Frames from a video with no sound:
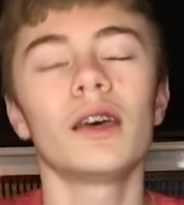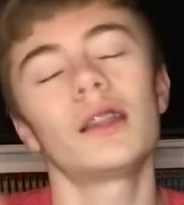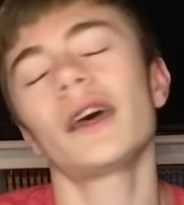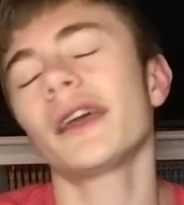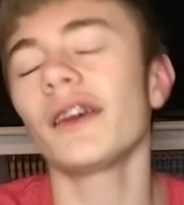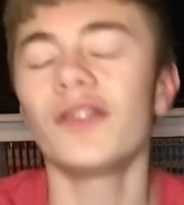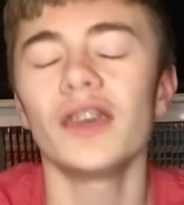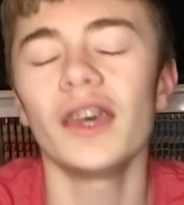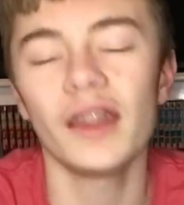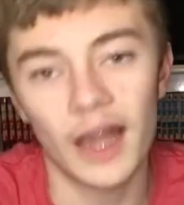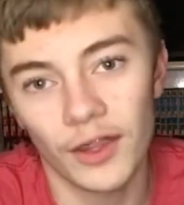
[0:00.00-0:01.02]
Like I
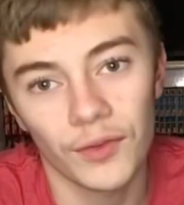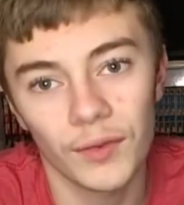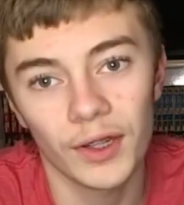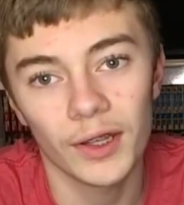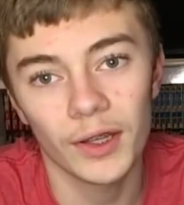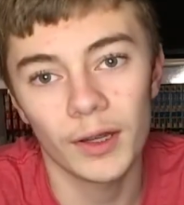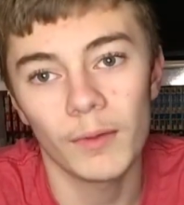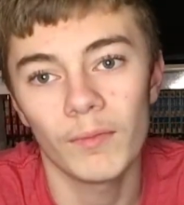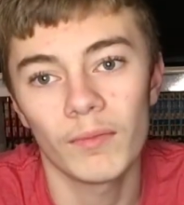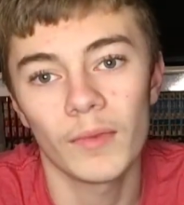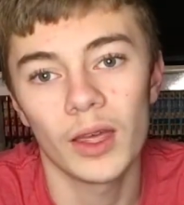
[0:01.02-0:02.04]
said last video,
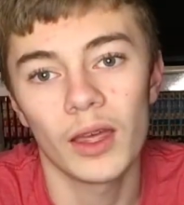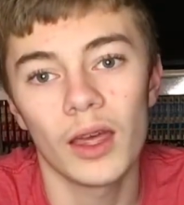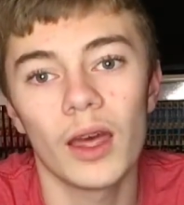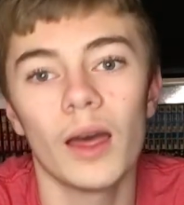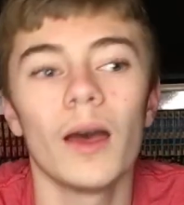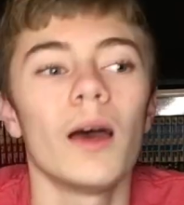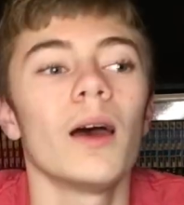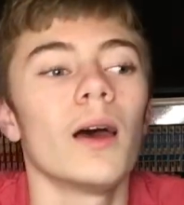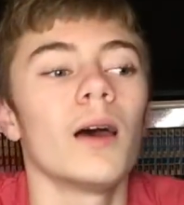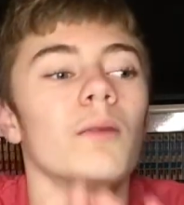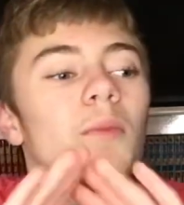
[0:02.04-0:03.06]

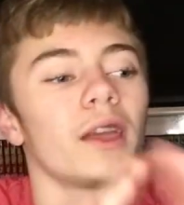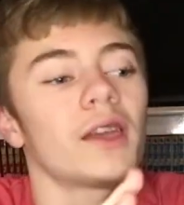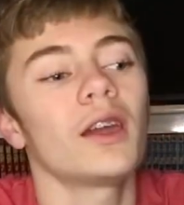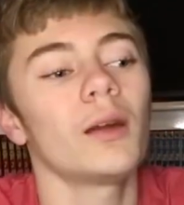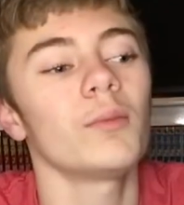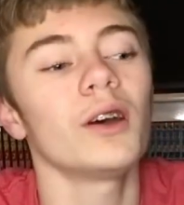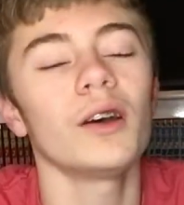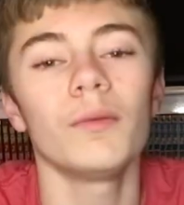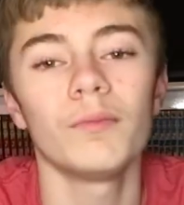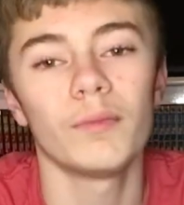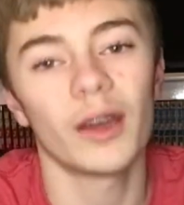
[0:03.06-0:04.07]
my camera,
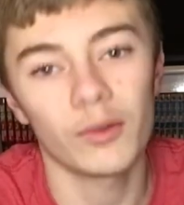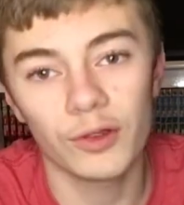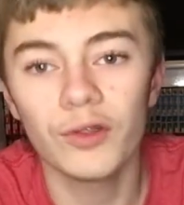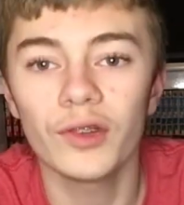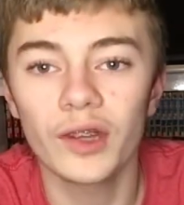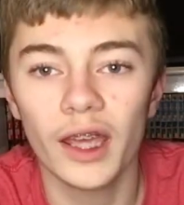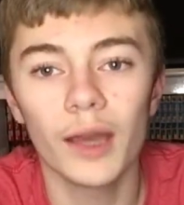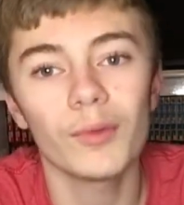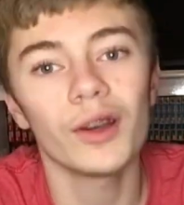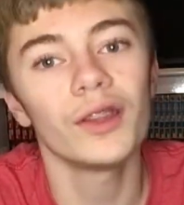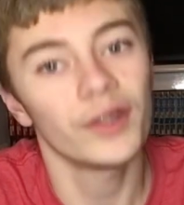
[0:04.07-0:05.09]
my original
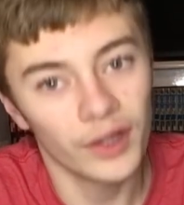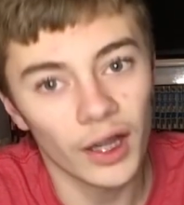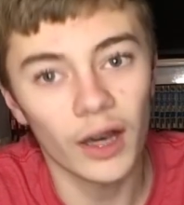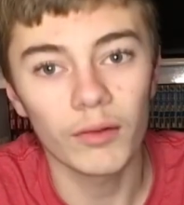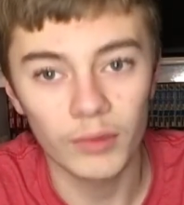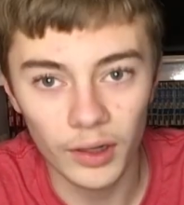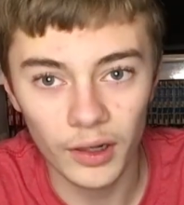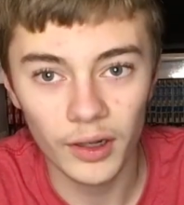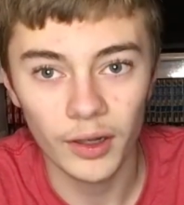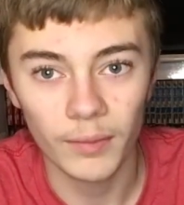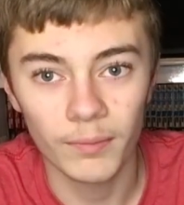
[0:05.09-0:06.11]
camera, did not
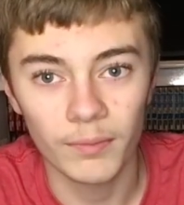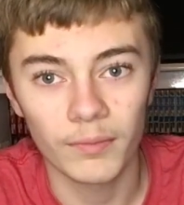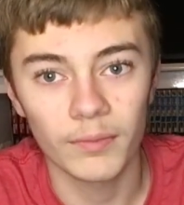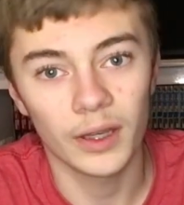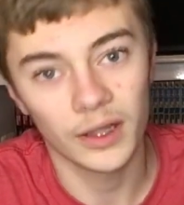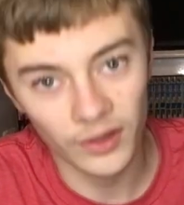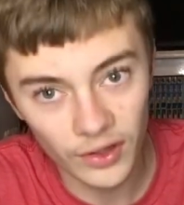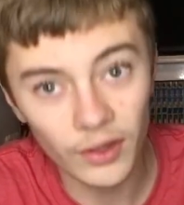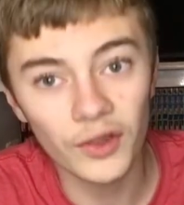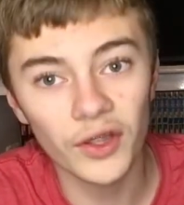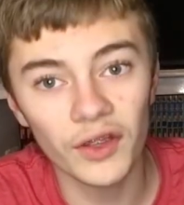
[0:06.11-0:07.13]
work, and it
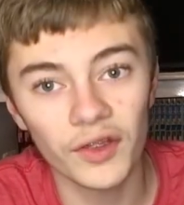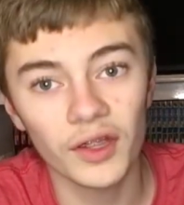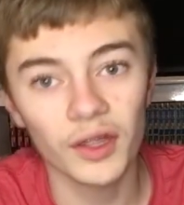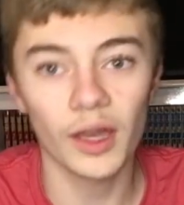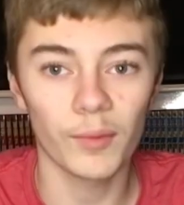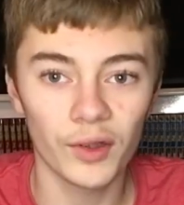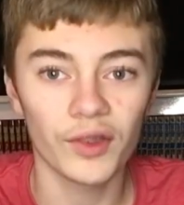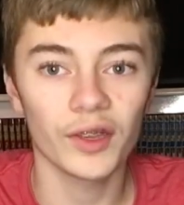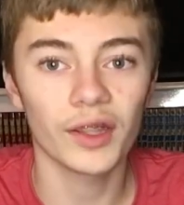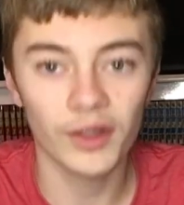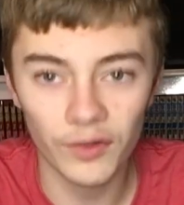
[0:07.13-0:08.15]
still doesn't. I'm
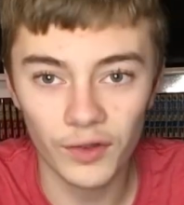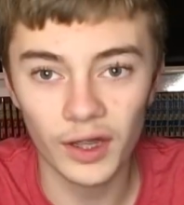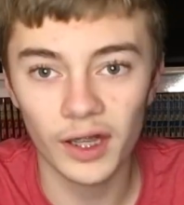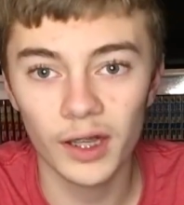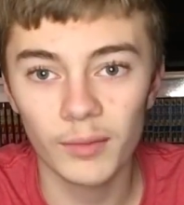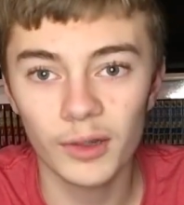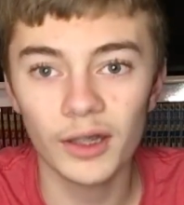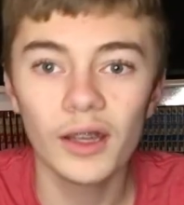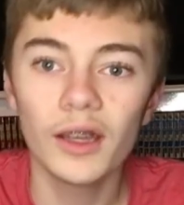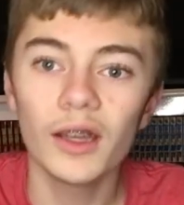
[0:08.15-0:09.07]
using a different camera.